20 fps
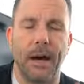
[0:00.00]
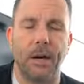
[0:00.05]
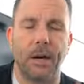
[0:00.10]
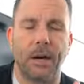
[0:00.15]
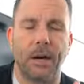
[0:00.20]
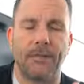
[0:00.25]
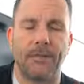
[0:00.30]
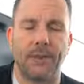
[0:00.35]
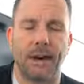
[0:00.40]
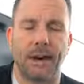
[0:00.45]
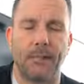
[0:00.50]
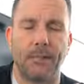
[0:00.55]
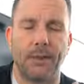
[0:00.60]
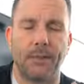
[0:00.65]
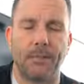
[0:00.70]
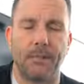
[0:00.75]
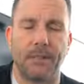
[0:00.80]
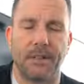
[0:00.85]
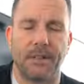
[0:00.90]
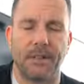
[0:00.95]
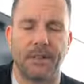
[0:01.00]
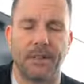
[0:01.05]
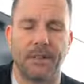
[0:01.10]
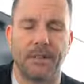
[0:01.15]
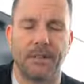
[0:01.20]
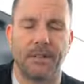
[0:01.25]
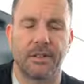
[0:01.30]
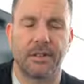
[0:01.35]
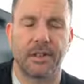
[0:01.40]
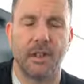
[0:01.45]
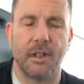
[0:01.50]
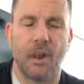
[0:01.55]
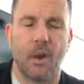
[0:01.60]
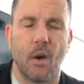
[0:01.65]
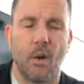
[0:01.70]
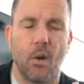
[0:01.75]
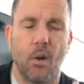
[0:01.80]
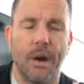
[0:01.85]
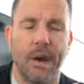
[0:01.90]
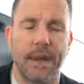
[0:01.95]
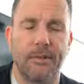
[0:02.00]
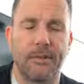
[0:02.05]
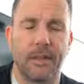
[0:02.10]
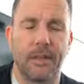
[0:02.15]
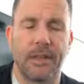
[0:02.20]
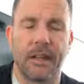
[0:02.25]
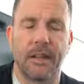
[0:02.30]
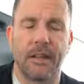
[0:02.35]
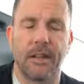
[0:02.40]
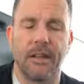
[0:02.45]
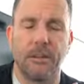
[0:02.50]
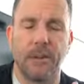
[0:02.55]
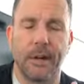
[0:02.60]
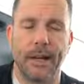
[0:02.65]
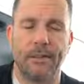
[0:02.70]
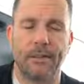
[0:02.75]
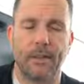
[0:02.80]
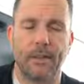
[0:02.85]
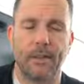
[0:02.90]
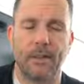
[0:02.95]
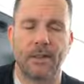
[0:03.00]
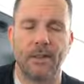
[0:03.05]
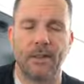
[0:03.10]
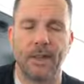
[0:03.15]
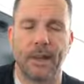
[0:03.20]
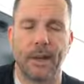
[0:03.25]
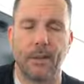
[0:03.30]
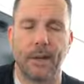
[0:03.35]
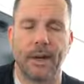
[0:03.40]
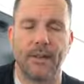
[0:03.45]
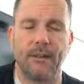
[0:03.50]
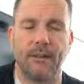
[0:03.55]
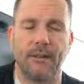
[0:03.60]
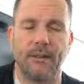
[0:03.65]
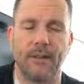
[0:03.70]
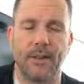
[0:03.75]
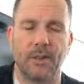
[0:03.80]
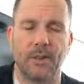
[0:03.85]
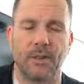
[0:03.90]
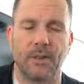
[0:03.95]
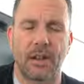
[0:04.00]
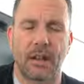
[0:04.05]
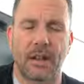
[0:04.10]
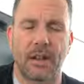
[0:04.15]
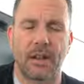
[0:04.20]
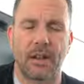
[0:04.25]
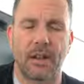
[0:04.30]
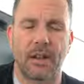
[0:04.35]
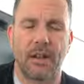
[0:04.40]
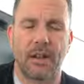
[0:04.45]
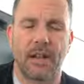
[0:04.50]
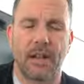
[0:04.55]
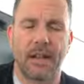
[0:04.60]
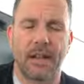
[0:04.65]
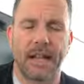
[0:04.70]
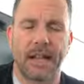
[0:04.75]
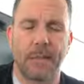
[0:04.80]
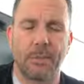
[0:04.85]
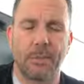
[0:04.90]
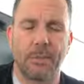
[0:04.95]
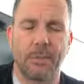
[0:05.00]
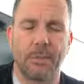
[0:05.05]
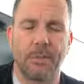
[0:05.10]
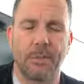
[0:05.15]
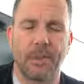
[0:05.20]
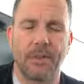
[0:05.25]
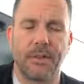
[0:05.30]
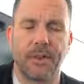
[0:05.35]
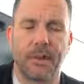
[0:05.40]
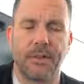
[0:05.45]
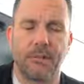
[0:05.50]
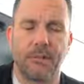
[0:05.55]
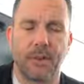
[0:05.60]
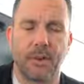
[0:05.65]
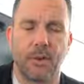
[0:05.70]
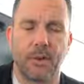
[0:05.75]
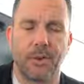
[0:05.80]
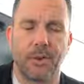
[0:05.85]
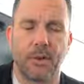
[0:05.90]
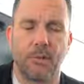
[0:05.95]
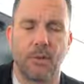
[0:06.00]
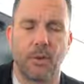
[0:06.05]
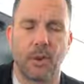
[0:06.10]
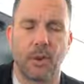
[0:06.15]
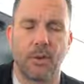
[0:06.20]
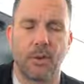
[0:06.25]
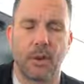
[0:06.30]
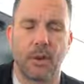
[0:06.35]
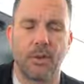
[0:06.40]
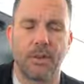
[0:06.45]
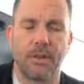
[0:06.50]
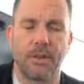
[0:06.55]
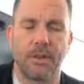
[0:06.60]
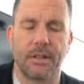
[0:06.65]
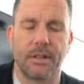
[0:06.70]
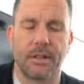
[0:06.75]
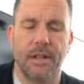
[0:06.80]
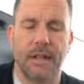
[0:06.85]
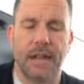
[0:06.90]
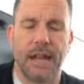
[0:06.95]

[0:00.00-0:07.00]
about our Father's business. Whatever that is, whatever it looks like, whatever it feels like, God, we would put that first and foremost,